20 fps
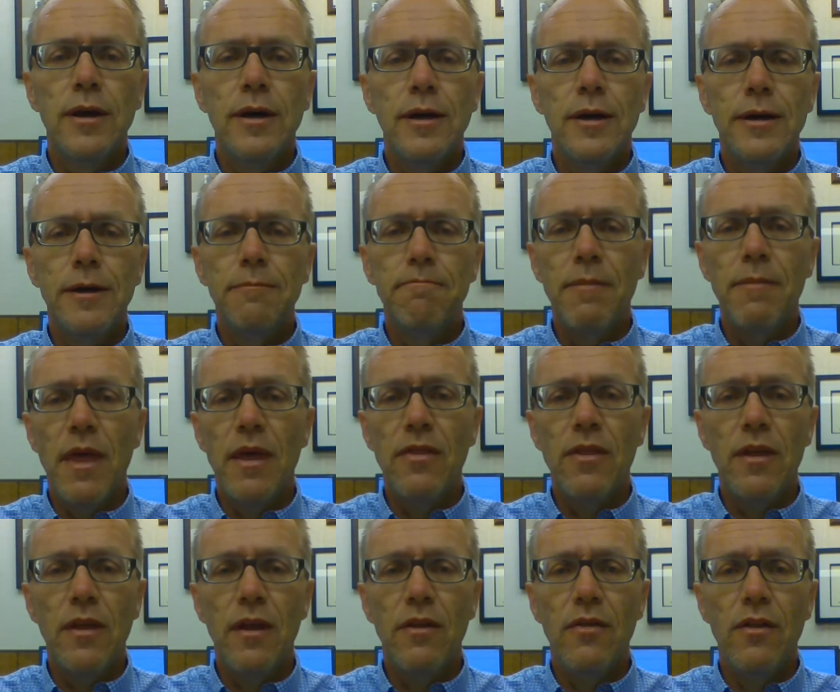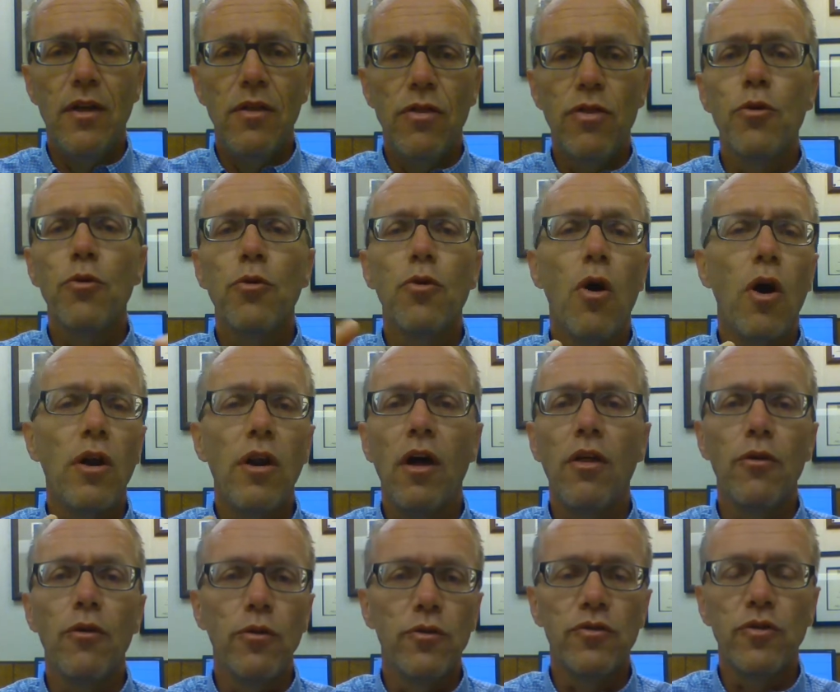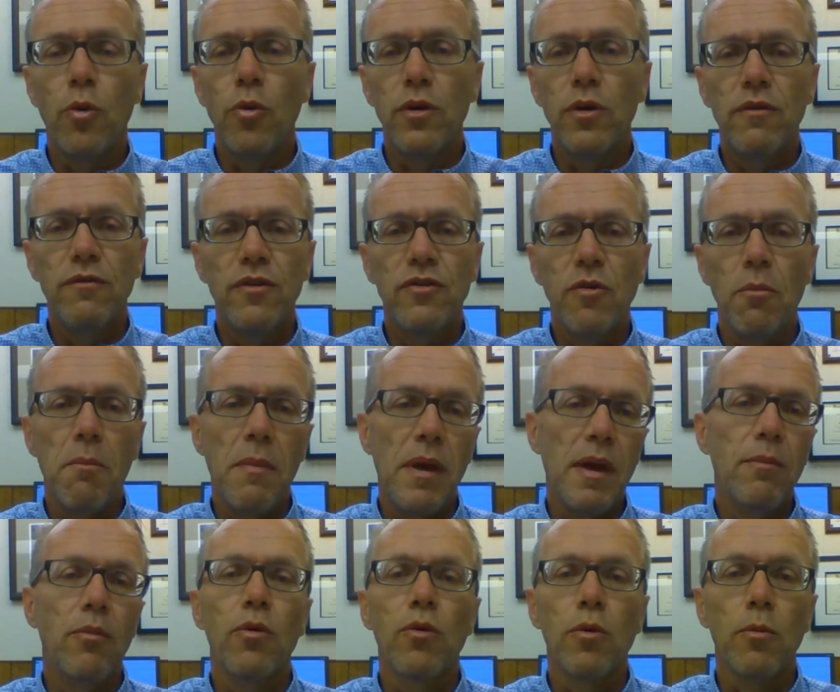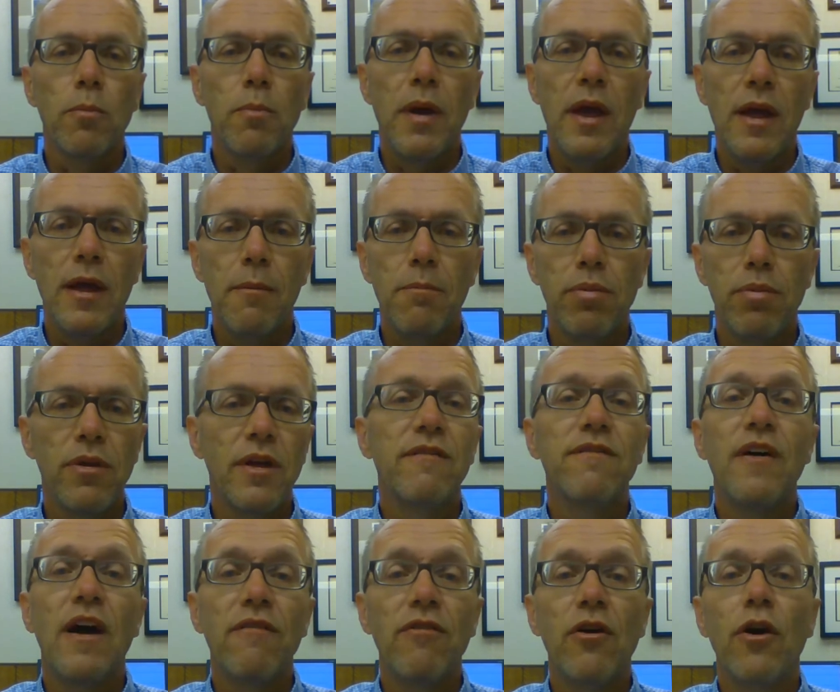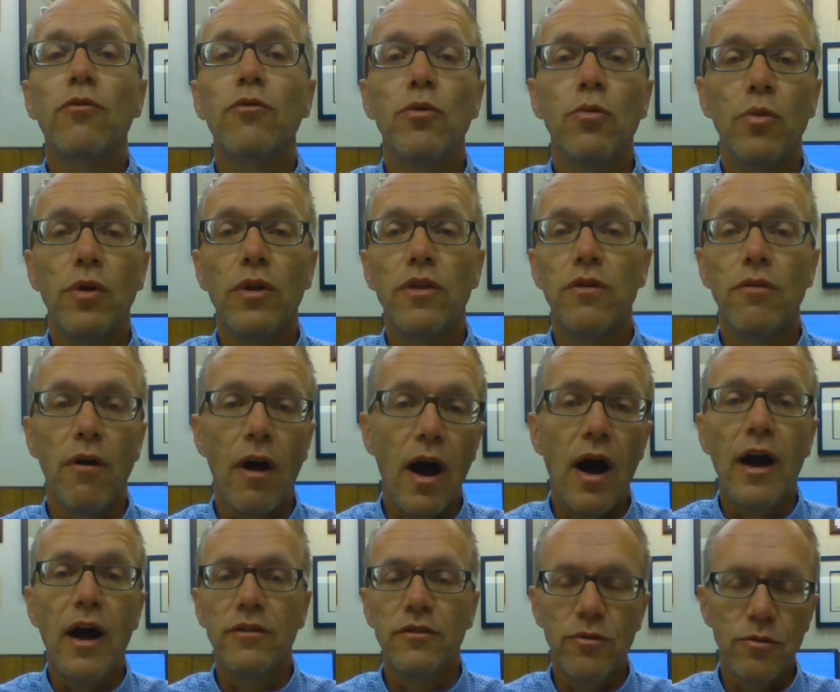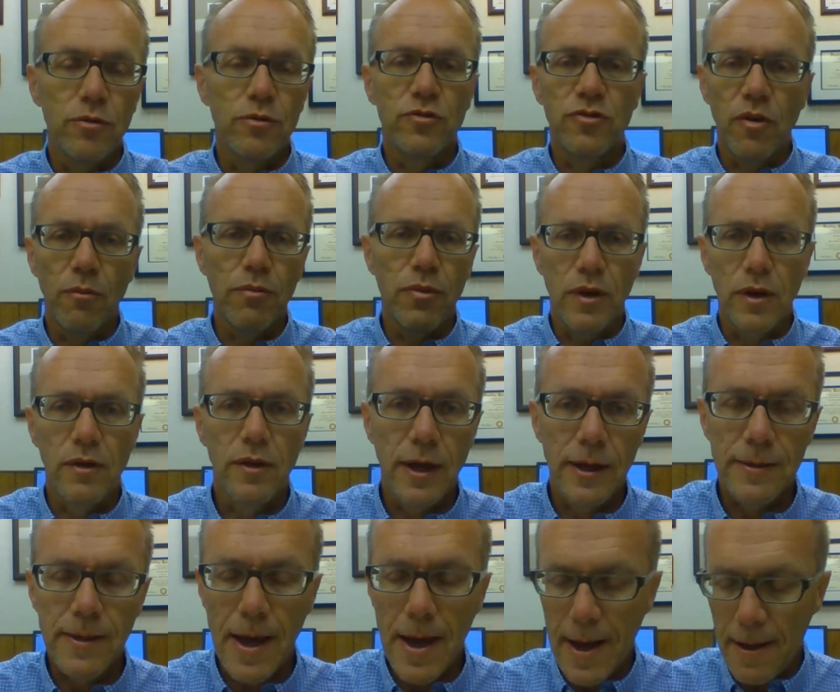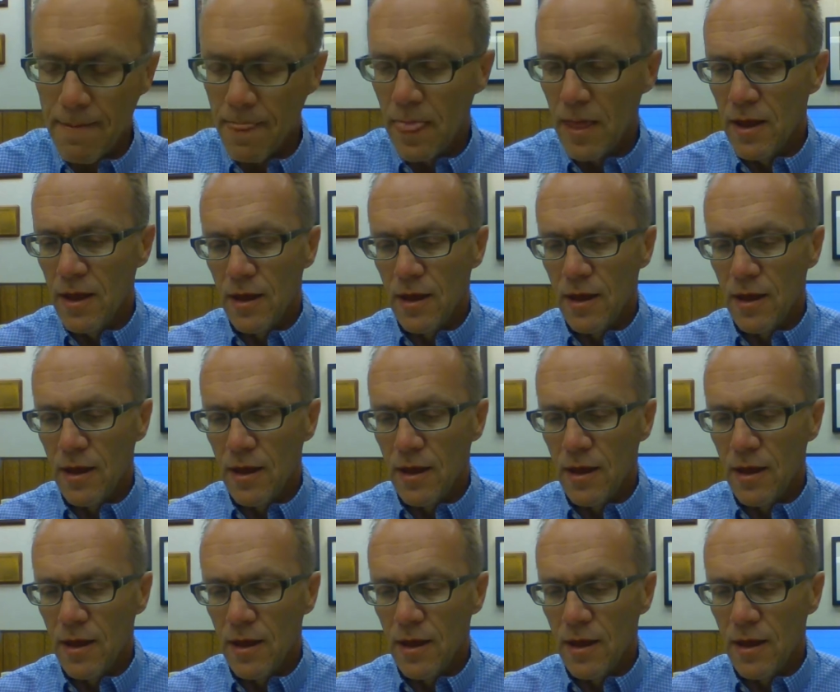and then third on others, going to visit Mabel or play 500 with your aunt or something like that.